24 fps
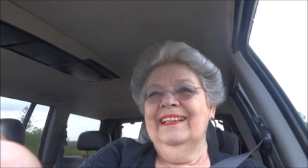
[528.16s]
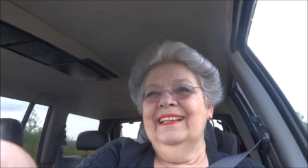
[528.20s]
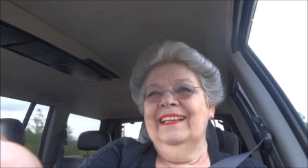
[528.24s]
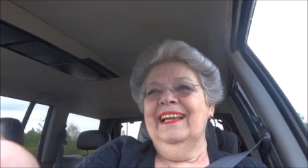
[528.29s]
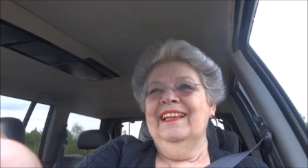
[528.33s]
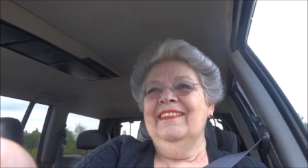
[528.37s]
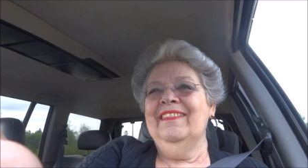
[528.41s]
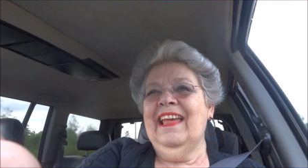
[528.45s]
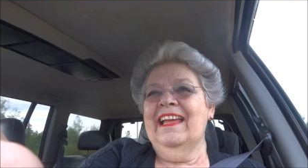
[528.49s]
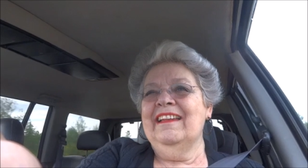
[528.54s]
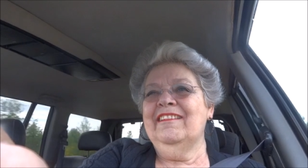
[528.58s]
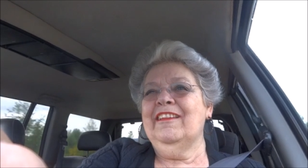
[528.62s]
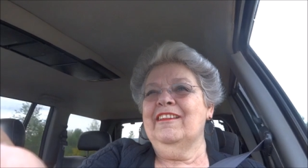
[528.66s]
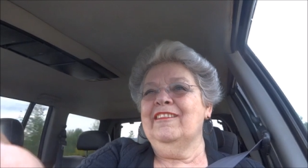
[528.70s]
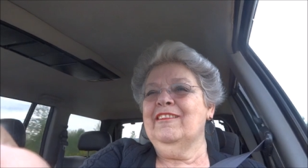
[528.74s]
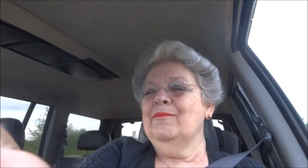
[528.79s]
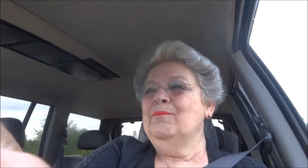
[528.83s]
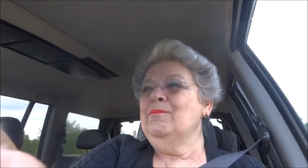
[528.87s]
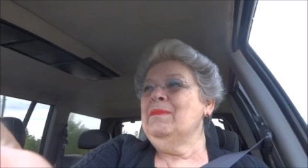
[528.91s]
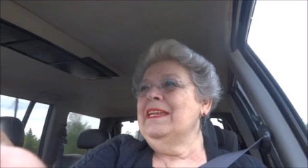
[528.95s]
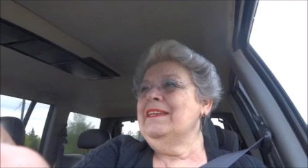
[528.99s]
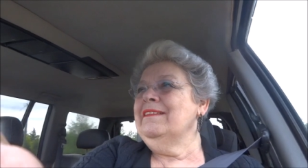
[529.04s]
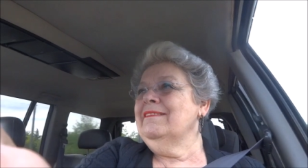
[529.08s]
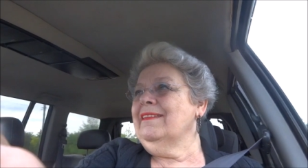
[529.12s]
and that
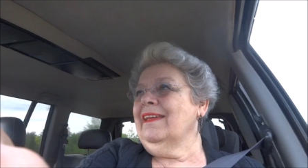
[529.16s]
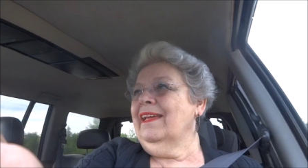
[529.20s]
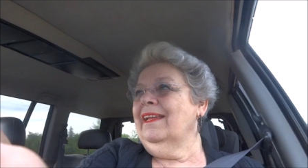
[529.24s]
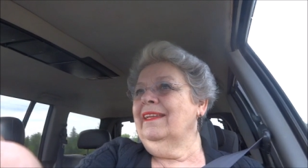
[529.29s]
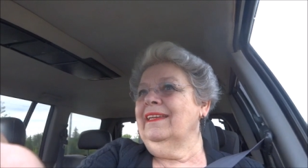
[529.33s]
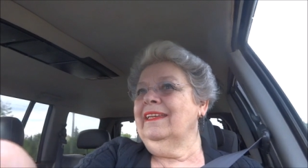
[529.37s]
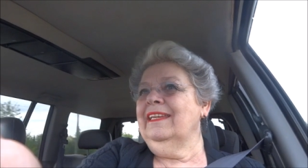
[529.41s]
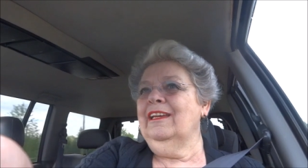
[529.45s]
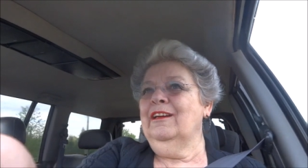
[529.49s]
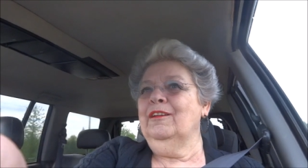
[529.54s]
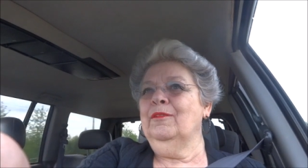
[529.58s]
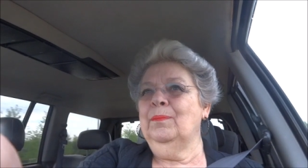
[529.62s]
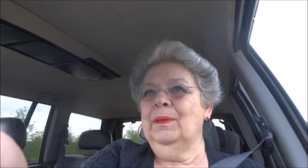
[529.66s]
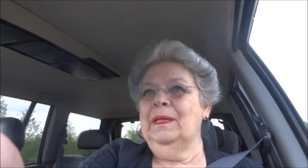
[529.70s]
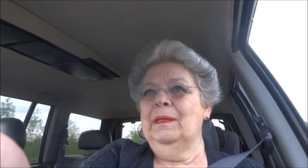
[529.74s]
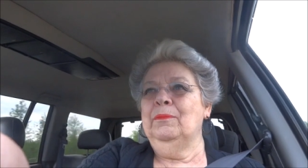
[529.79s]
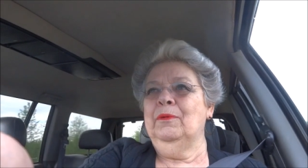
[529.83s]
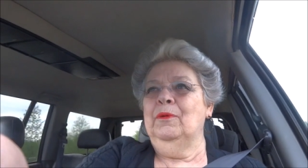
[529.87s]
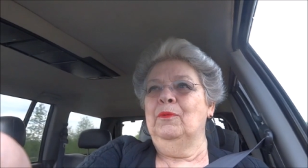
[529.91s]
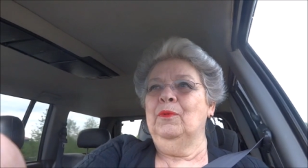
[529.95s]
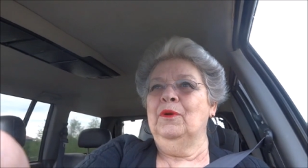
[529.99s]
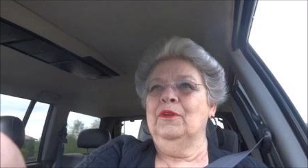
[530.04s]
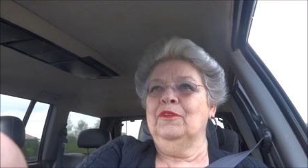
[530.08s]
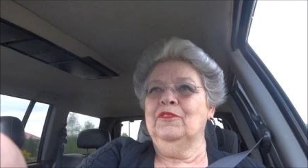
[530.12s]
doesn't mean telling young
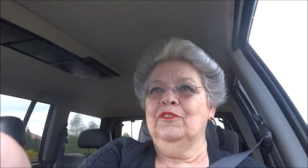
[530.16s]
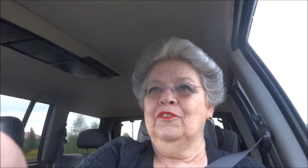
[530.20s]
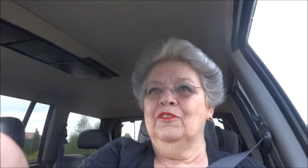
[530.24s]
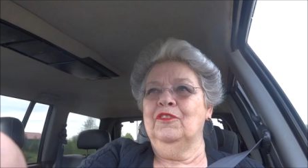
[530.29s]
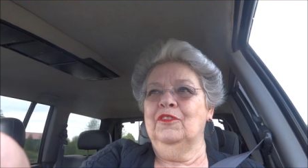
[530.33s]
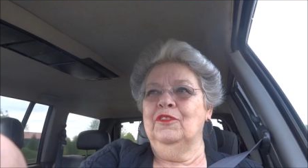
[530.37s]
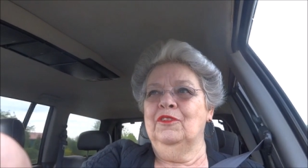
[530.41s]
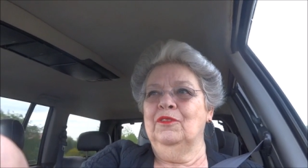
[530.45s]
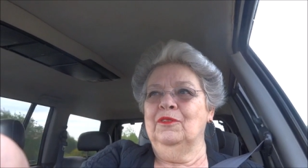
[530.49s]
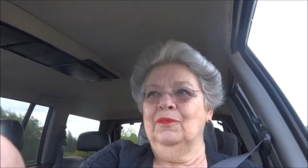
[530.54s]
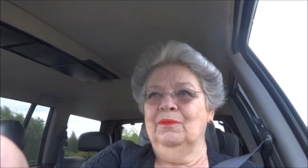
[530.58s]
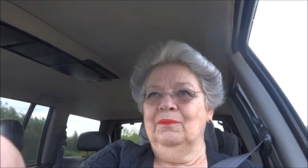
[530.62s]
people what to do.